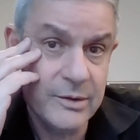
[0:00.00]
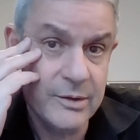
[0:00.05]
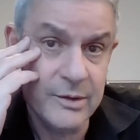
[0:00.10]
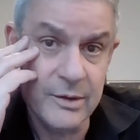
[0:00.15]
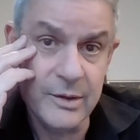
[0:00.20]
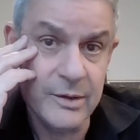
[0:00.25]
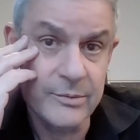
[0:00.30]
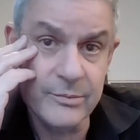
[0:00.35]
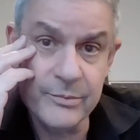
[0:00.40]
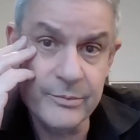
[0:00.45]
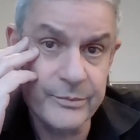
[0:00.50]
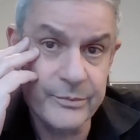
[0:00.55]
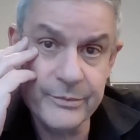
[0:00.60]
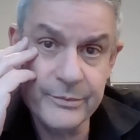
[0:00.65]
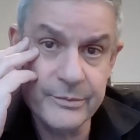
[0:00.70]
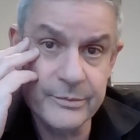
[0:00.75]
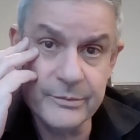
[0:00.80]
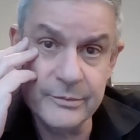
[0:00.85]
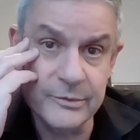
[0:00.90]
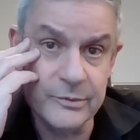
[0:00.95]
um,
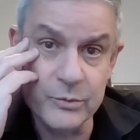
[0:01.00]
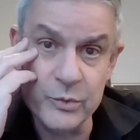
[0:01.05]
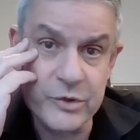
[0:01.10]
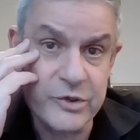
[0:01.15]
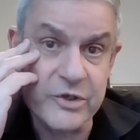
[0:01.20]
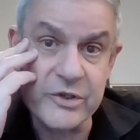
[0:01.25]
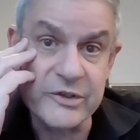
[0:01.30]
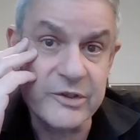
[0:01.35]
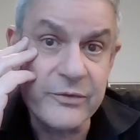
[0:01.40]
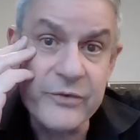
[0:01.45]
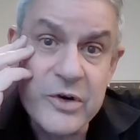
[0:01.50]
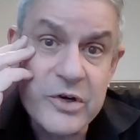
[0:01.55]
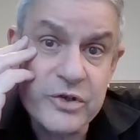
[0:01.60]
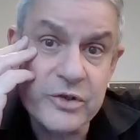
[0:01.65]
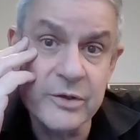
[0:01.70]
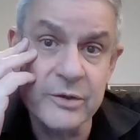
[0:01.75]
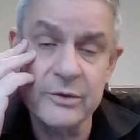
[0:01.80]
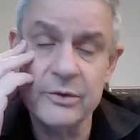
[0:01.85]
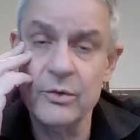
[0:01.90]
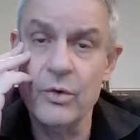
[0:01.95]
which is
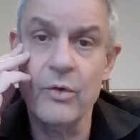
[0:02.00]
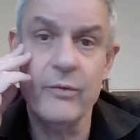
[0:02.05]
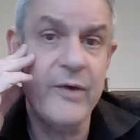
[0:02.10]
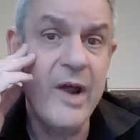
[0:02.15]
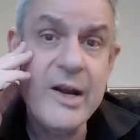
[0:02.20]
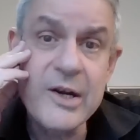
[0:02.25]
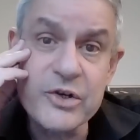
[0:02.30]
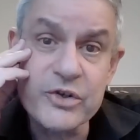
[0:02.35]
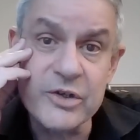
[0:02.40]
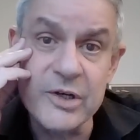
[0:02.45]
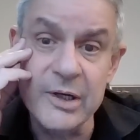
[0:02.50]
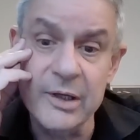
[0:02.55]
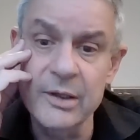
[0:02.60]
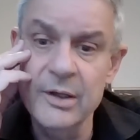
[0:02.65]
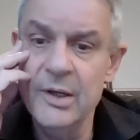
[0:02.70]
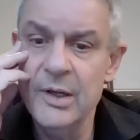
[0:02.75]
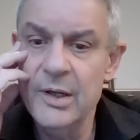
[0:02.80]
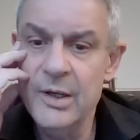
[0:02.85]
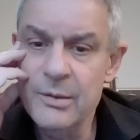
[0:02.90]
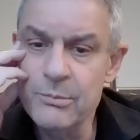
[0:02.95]
deficient or vanishing,
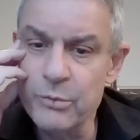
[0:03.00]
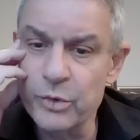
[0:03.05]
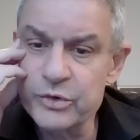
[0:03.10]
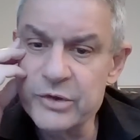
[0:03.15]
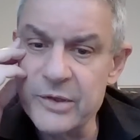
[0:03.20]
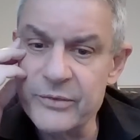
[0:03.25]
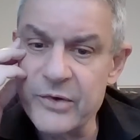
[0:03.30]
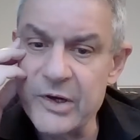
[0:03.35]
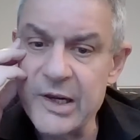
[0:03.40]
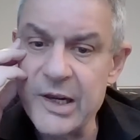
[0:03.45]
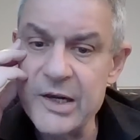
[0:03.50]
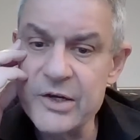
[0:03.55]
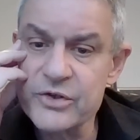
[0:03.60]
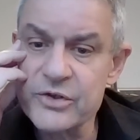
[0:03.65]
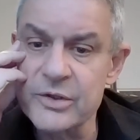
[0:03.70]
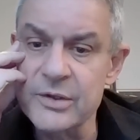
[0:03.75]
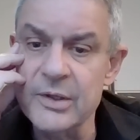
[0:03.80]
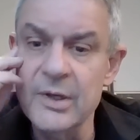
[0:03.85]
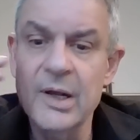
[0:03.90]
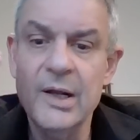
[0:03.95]

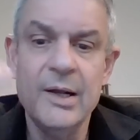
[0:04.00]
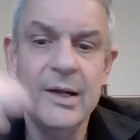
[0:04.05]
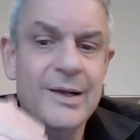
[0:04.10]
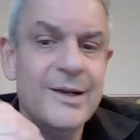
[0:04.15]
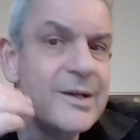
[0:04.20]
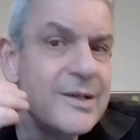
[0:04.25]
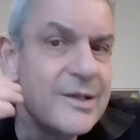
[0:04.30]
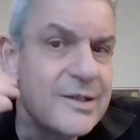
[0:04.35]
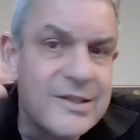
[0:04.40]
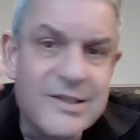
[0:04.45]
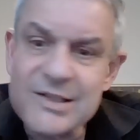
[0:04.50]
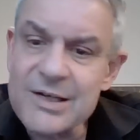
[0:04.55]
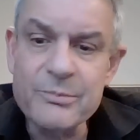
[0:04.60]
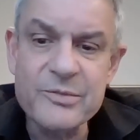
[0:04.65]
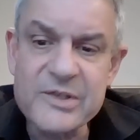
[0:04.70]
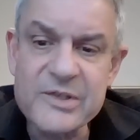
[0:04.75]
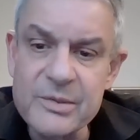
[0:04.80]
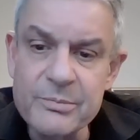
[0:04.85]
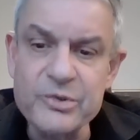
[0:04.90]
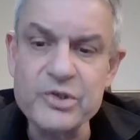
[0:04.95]
mortification,
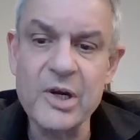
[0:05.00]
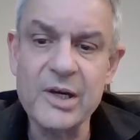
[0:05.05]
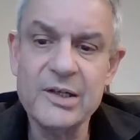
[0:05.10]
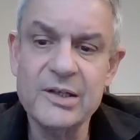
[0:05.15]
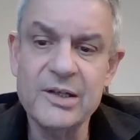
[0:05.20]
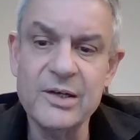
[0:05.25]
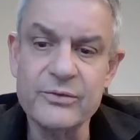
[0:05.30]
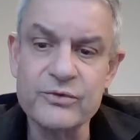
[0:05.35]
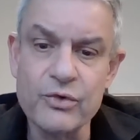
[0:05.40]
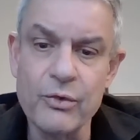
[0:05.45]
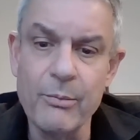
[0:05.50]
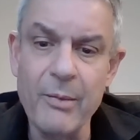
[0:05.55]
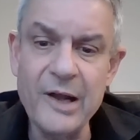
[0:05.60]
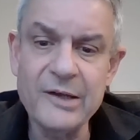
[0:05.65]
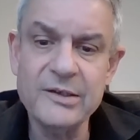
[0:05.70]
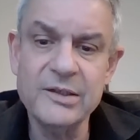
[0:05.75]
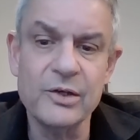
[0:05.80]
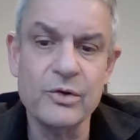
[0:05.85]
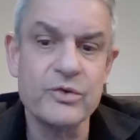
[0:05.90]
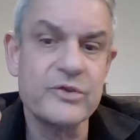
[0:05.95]
some subjective
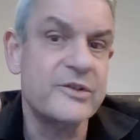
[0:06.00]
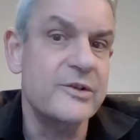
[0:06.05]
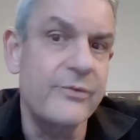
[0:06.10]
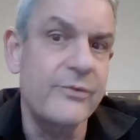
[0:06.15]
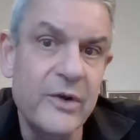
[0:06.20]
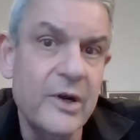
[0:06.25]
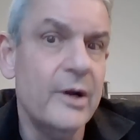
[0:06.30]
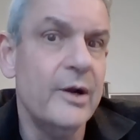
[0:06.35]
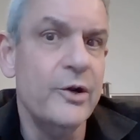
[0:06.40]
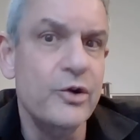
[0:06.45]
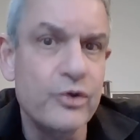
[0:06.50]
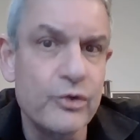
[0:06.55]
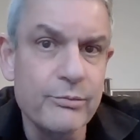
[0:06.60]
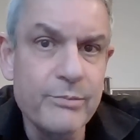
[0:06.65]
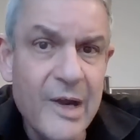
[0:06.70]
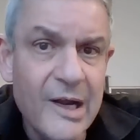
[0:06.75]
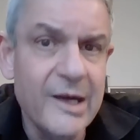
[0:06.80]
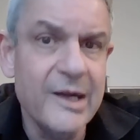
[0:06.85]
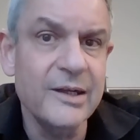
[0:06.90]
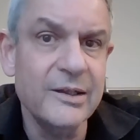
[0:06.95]
traumatic or severely
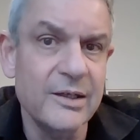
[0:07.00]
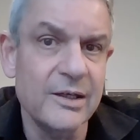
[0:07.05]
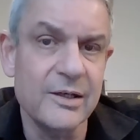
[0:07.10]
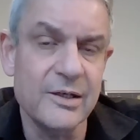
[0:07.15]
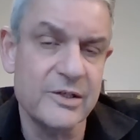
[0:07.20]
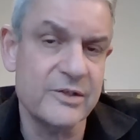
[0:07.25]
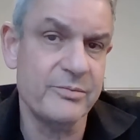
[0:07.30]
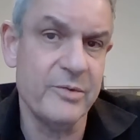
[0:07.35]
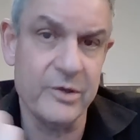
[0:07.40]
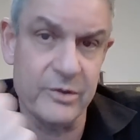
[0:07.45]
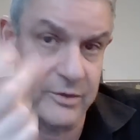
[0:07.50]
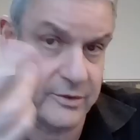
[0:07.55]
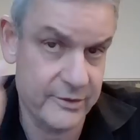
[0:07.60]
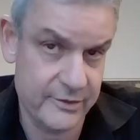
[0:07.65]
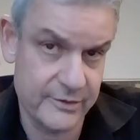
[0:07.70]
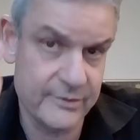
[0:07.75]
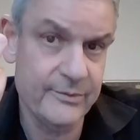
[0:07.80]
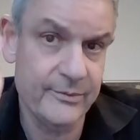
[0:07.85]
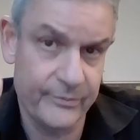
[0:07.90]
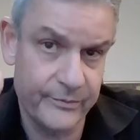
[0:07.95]
humiliating
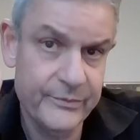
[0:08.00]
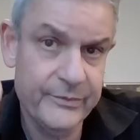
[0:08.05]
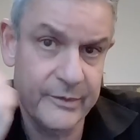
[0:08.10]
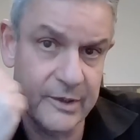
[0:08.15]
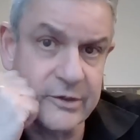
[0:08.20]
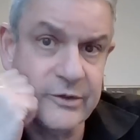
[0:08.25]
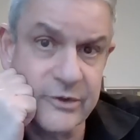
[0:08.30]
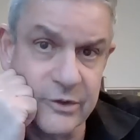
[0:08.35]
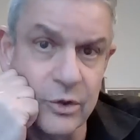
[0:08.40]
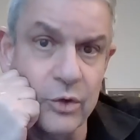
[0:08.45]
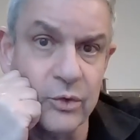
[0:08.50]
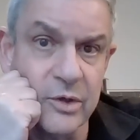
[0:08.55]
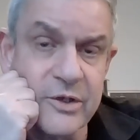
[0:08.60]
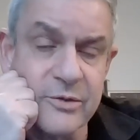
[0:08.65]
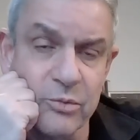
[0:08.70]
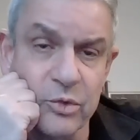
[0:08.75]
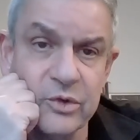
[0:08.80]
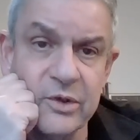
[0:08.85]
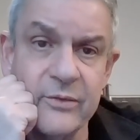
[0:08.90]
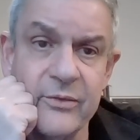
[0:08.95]
experience that's known
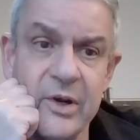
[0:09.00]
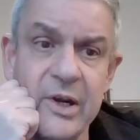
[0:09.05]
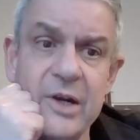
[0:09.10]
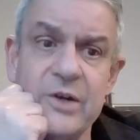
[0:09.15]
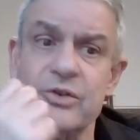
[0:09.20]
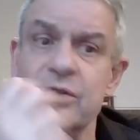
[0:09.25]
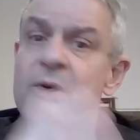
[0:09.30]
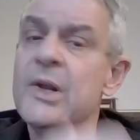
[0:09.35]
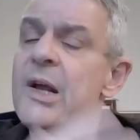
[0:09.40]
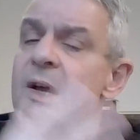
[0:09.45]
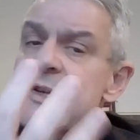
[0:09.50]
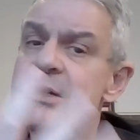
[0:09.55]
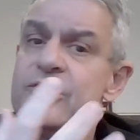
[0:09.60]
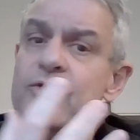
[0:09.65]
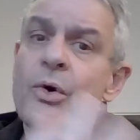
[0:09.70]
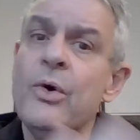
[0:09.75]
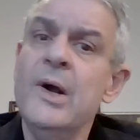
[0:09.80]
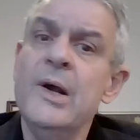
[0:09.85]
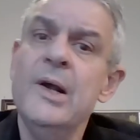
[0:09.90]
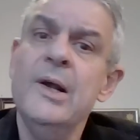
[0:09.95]
as mortification.
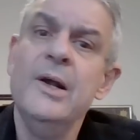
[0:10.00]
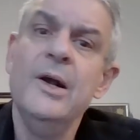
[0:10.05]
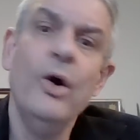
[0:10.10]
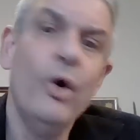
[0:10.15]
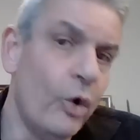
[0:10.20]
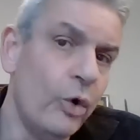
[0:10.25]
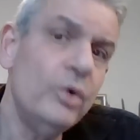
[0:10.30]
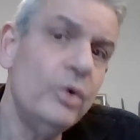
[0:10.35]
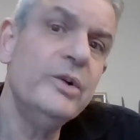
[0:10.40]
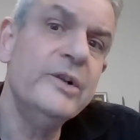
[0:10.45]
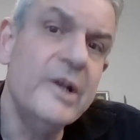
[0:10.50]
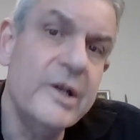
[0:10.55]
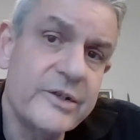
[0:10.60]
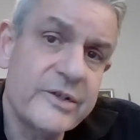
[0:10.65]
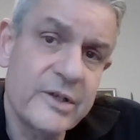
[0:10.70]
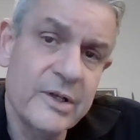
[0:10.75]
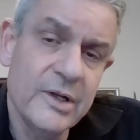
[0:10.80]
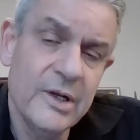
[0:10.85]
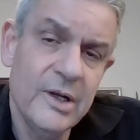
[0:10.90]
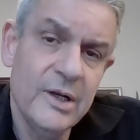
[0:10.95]
So all
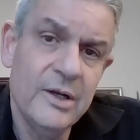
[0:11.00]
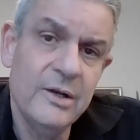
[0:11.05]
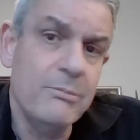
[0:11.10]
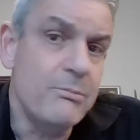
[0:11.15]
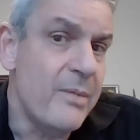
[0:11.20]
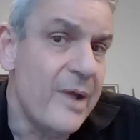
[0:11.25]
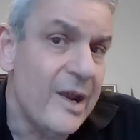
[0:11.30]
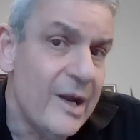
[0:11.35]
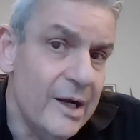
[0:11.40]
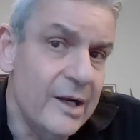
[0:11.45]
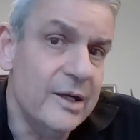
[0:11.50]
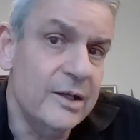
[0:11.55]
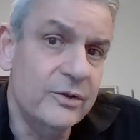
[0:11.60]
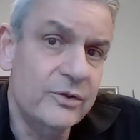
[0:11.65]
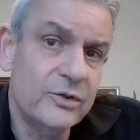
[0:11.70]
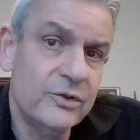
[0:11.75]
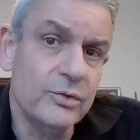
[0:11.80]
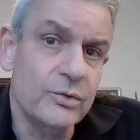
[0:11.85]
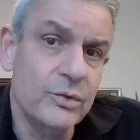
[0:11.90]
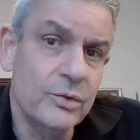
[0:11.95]
these may
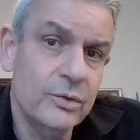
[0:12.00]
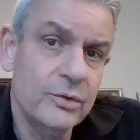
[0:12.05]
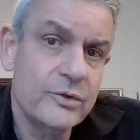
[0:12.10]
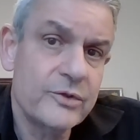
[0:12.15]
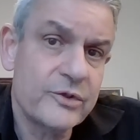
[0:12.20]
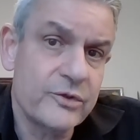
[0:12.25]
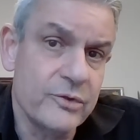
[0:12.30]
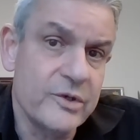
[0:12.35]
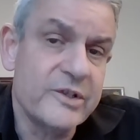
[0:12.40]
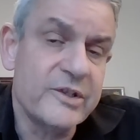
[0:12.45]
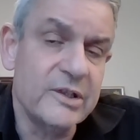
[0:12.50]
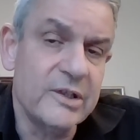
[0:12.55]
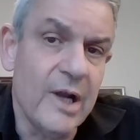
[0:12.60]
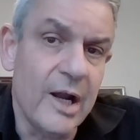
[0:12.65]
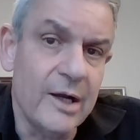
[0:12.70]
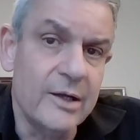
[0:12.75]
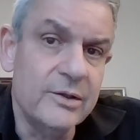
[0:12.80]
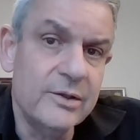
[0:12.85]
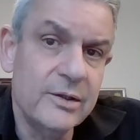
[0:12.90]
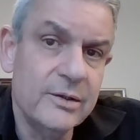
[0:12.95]
lead to
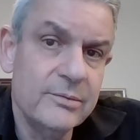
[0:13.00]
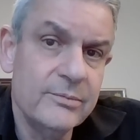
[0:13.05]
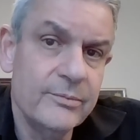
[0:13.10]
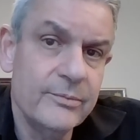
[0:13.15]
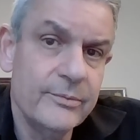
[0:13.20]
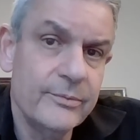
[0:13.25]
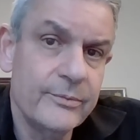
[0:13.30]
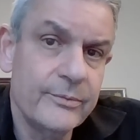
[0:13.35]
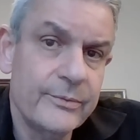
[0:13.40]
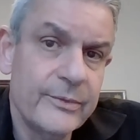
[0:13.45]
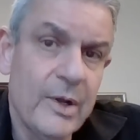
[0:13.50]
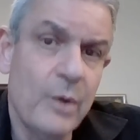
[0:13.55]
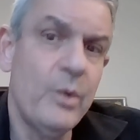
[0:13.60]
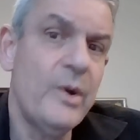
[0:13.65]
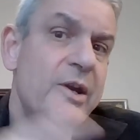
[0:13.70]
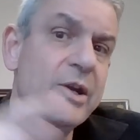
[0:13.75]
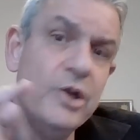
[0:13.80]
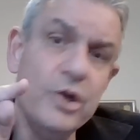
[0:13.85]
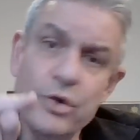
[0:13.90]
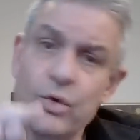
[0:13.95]
suicidality. Now,
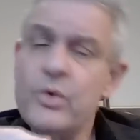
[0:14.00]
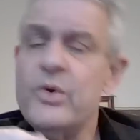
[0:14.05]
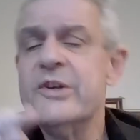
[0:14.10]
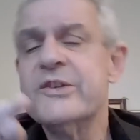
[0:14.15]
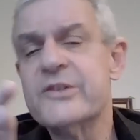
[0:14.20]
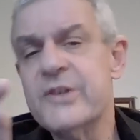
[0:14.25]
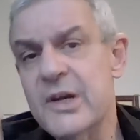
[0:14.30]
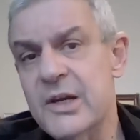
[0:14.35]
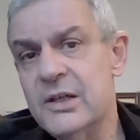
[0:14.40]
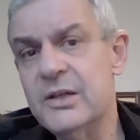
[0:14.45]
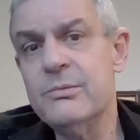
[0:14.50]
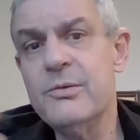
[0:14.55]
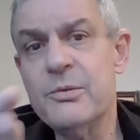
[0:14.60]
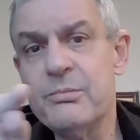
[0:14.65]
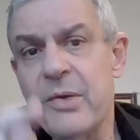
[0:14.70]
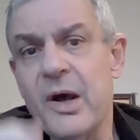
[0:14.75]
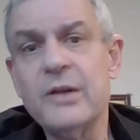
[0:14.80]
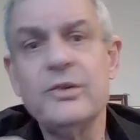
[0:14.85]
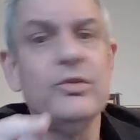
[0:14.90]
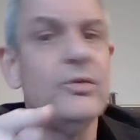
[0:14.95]
when you as the
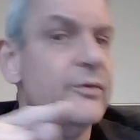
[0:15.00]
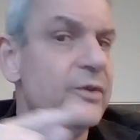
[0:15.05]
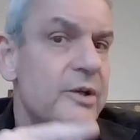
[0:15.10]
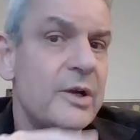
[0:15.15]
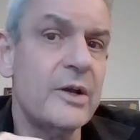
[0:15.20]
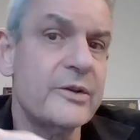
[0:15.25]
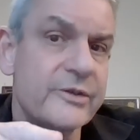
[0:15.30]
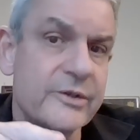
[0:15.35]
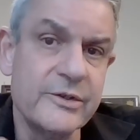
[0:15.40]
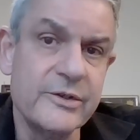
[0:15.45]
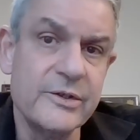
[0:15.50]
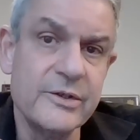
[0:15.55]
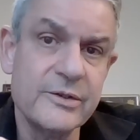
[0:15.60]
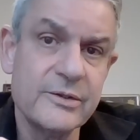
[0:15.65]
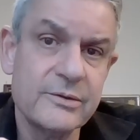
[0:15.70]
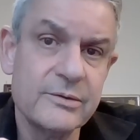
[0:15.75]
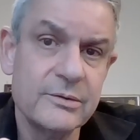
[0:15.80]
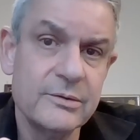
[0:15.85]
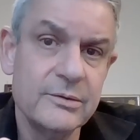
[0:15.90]
intimate partner of a narcissist,